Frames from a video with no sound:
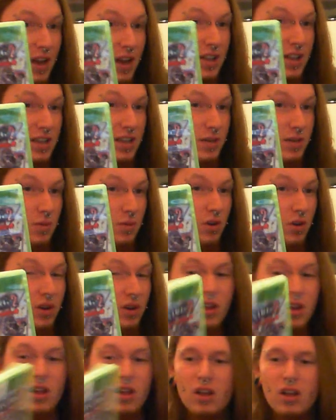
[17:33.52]
getting this one.
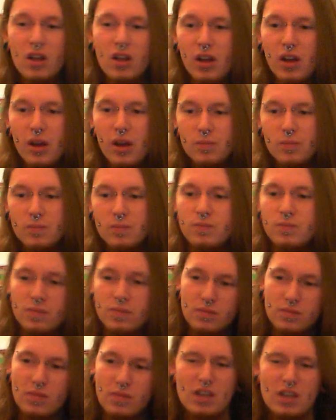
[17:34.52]

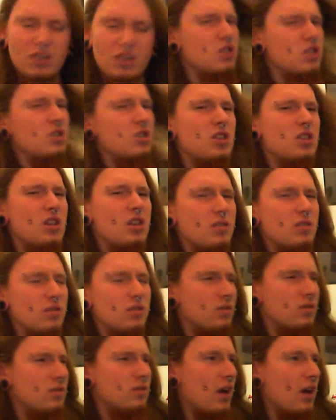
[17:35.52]
It's just
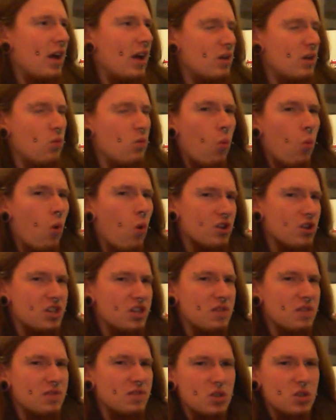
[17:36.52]
a
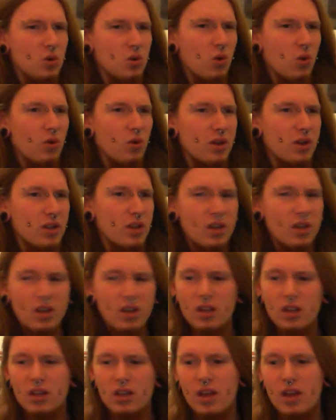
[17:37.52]
what-if story
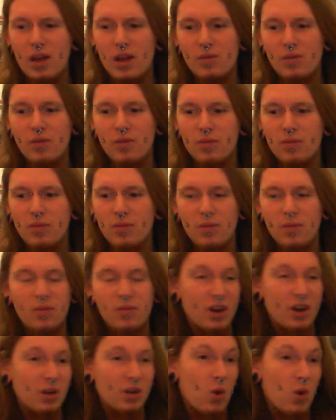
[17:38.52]
if
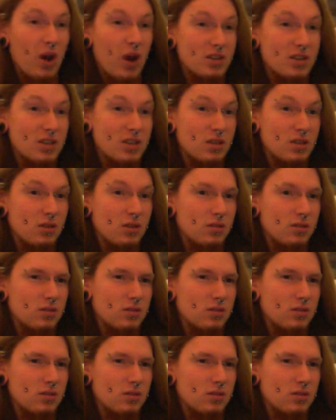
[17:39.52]
Frank West...